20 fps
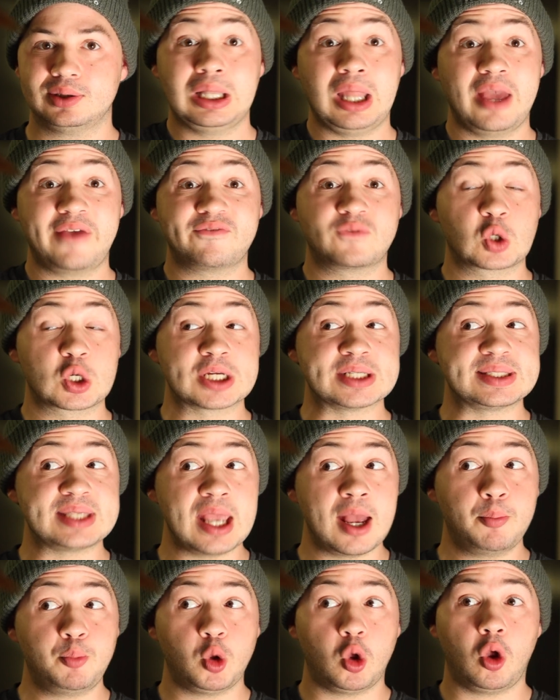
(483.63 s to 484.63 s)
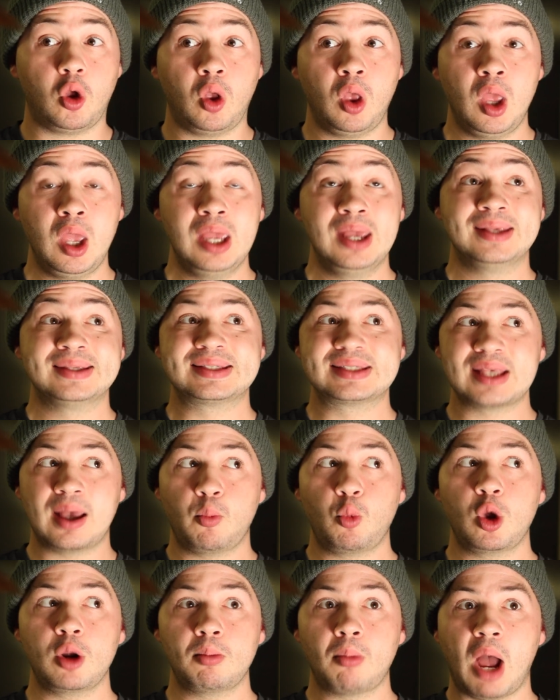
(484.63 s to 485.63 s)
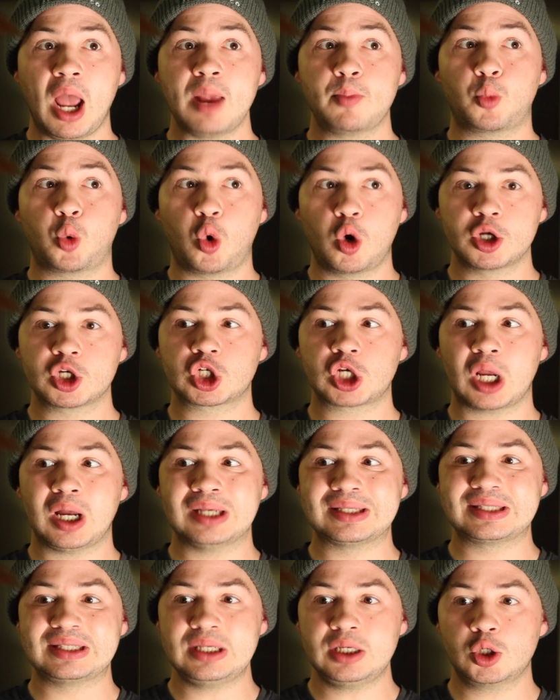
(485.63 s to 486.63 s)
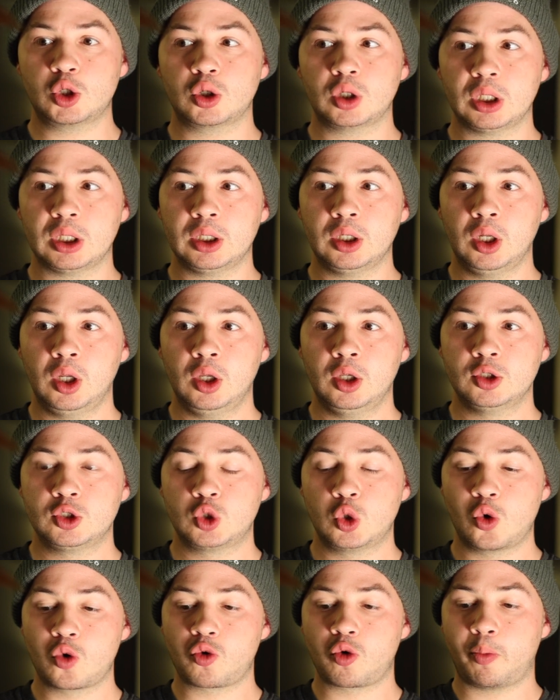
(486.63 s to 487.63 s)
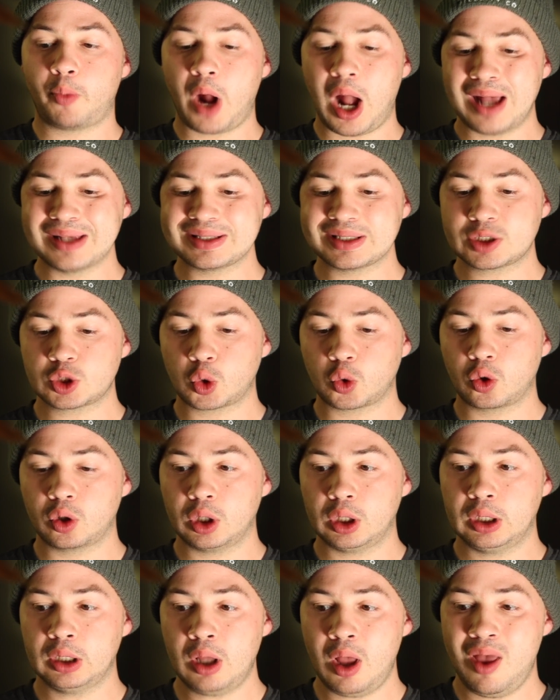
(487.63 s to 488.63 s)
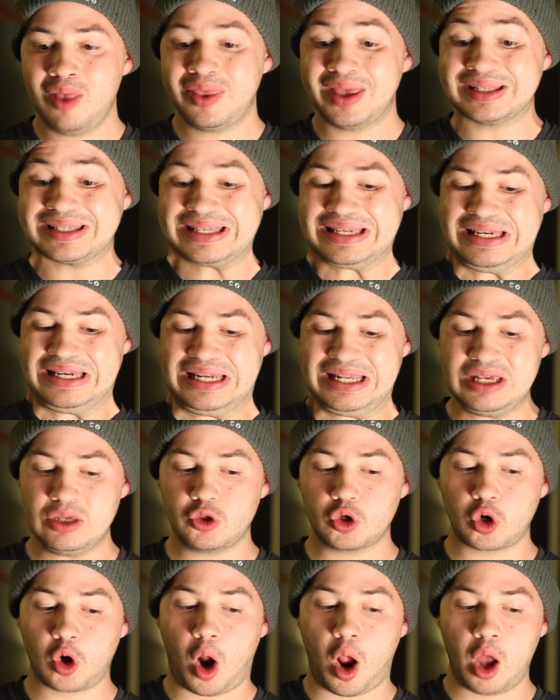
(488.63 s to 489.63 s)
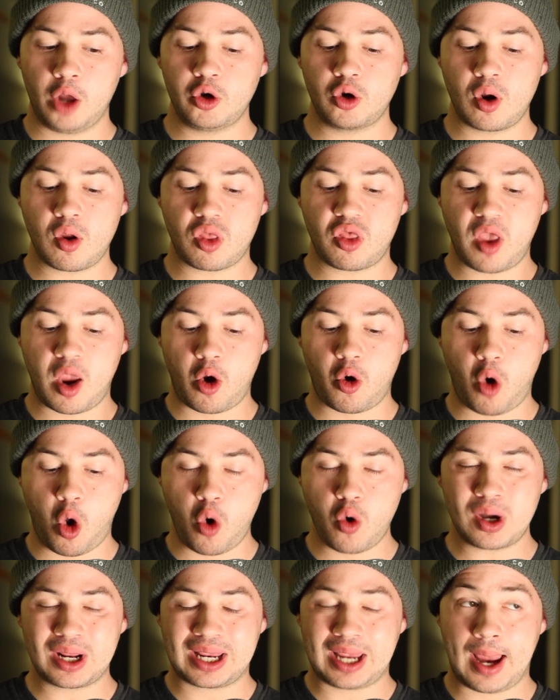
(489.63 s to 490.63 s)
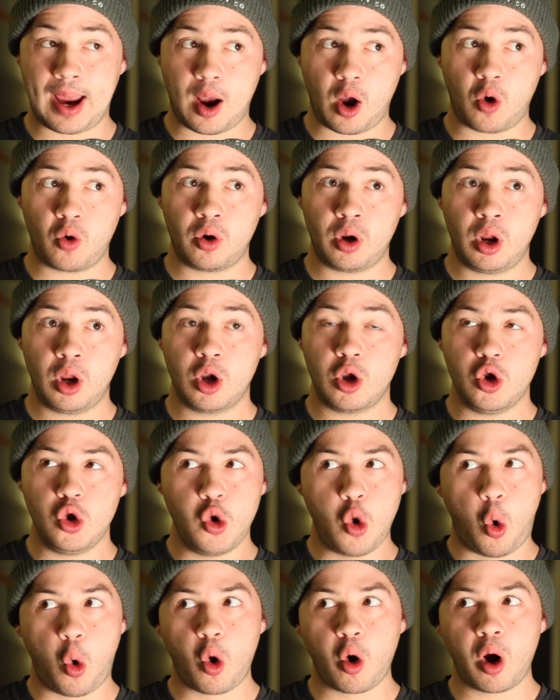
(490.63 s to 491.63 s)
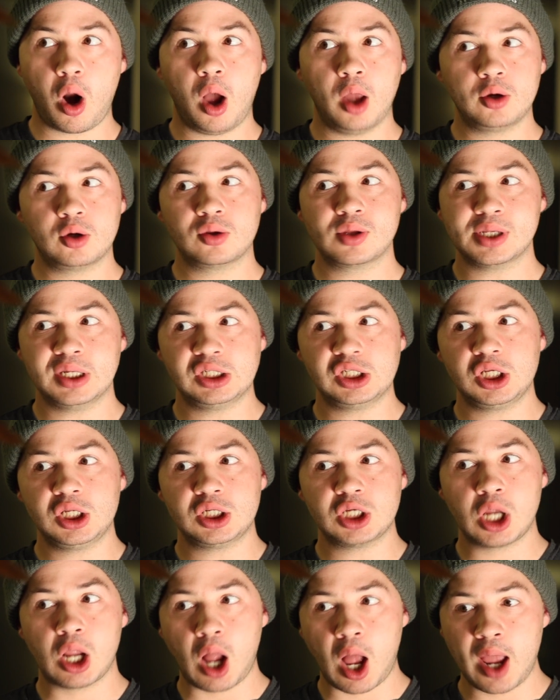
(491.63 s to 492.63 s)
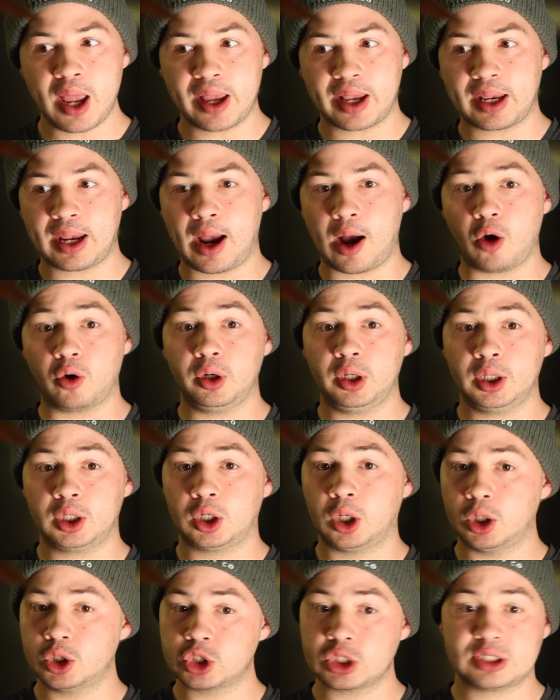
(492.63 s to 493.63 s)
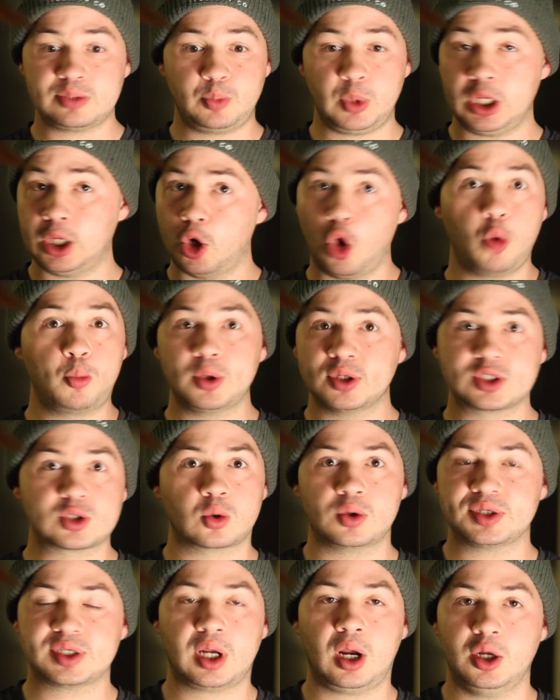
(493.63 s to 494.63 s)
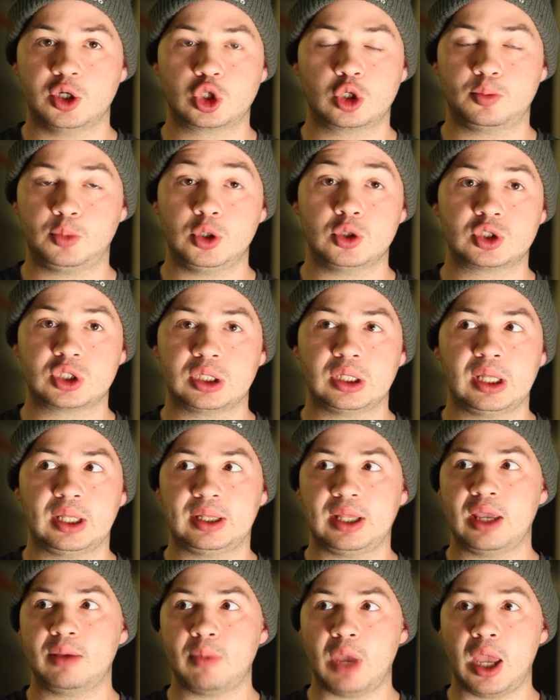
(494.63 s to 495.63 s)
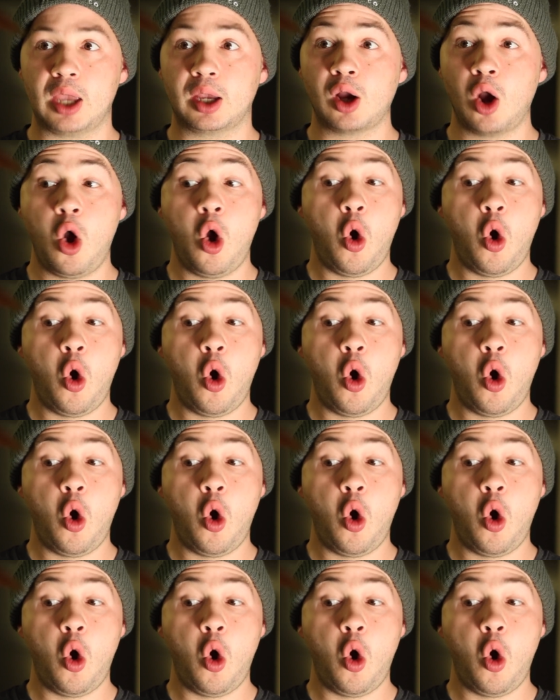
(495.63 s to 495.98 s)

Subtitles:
Like, for example, someone might push a secret to a repository that's neither under their own account nor under the DJI account. It could just be an open source contribution that they make.